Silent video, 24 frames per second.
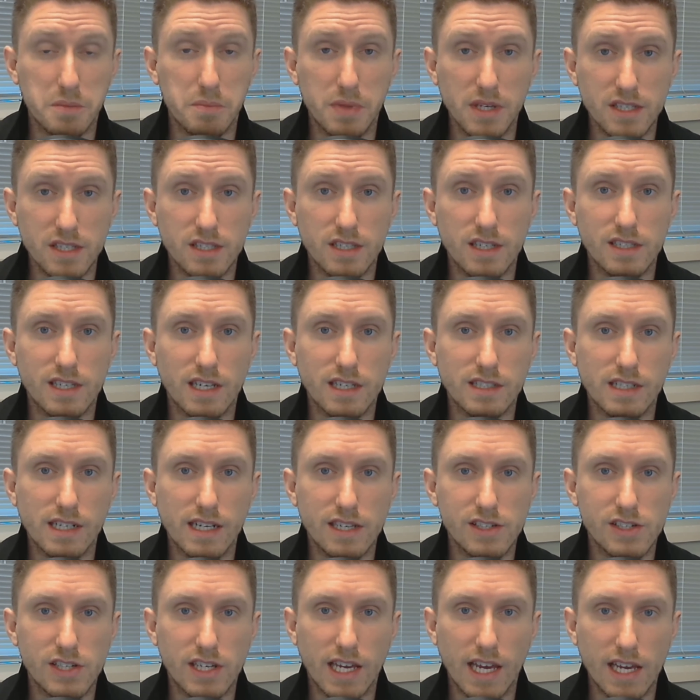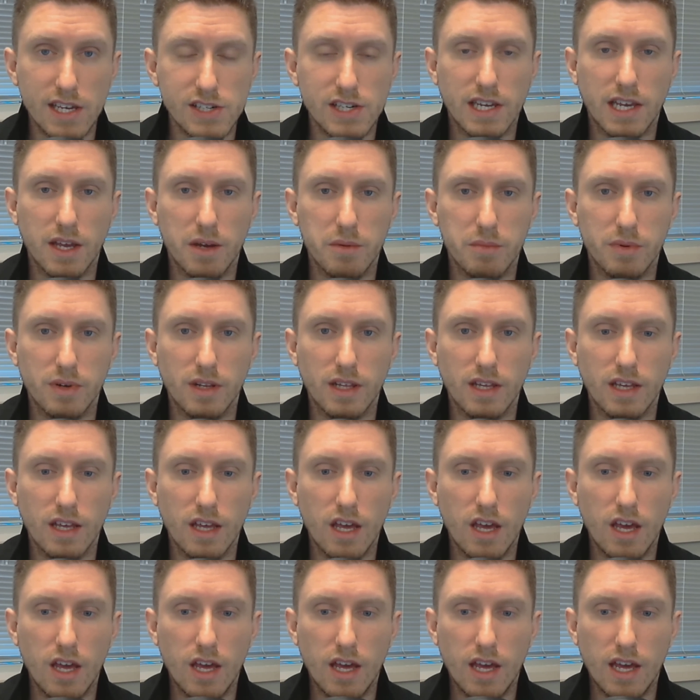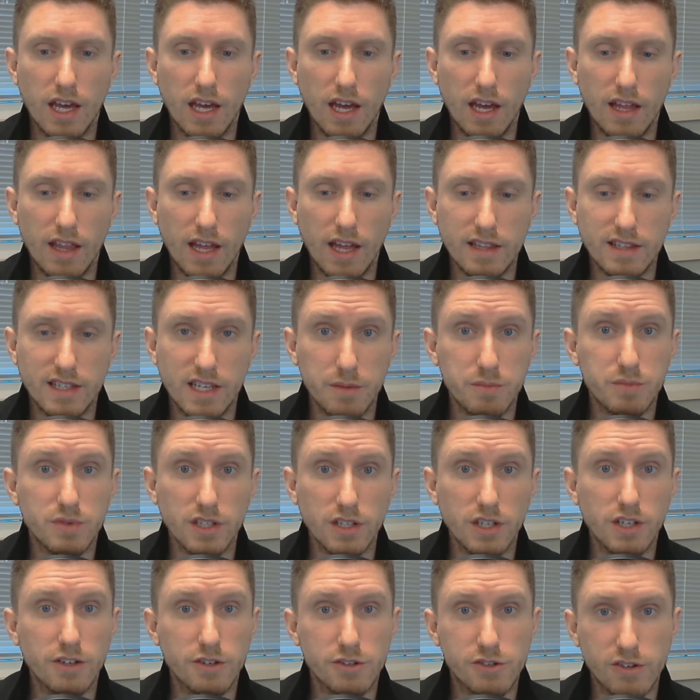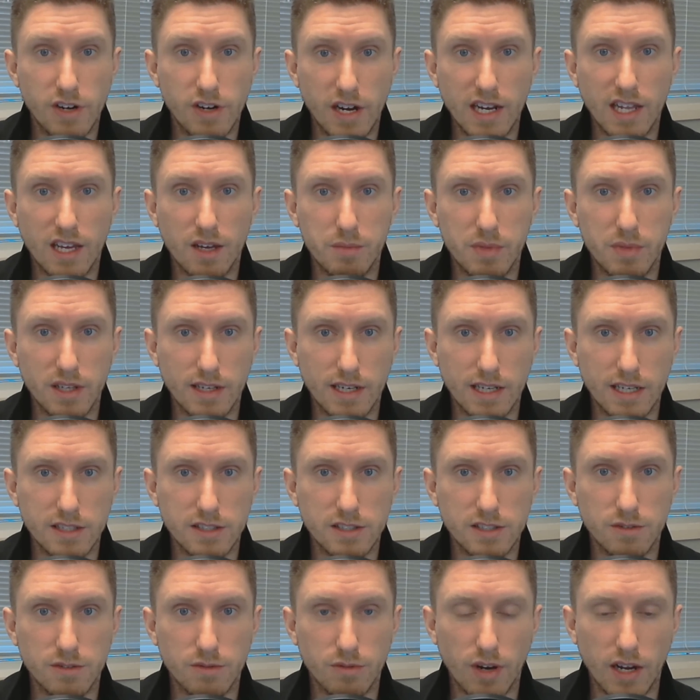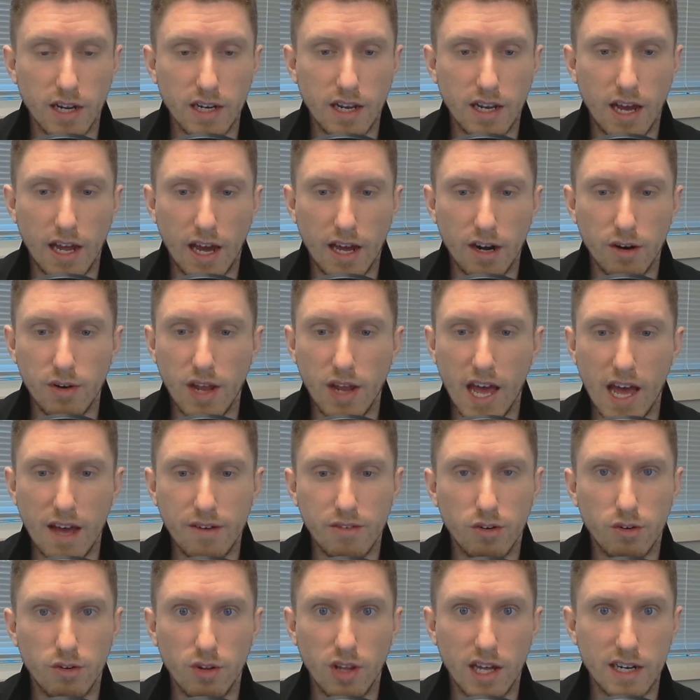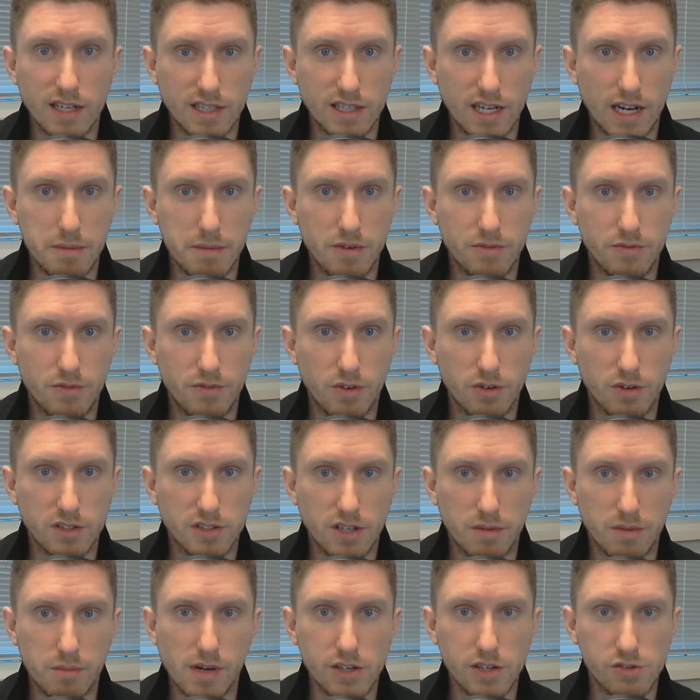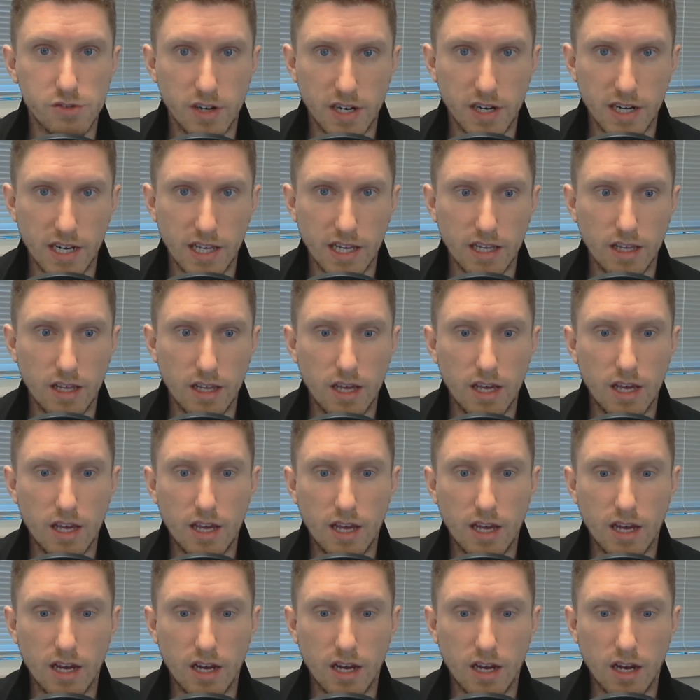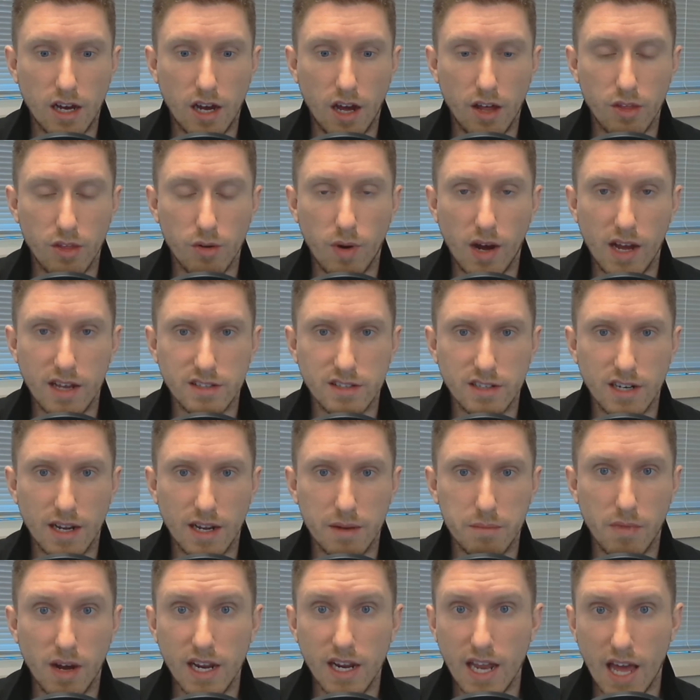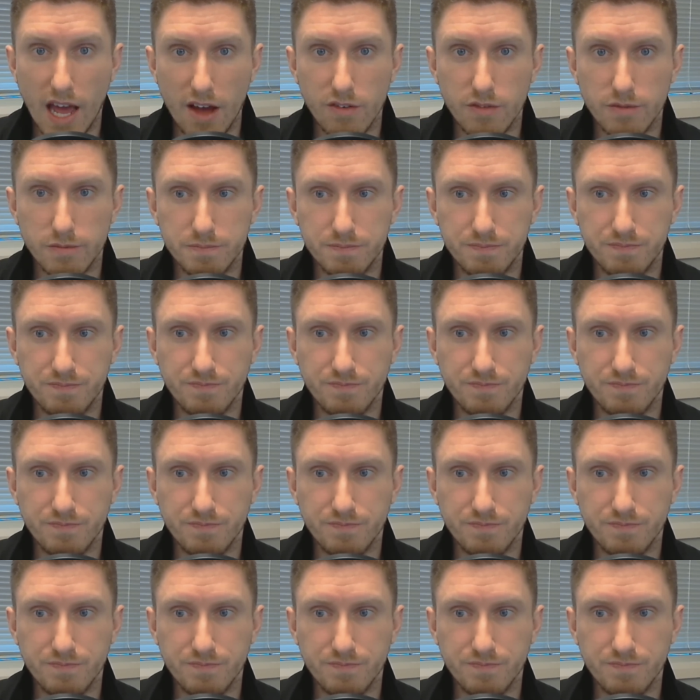business, as an education company, that dips into your trading abilities, right? I don't have a whole lot of time to focus on my trading, otherwise that I might have,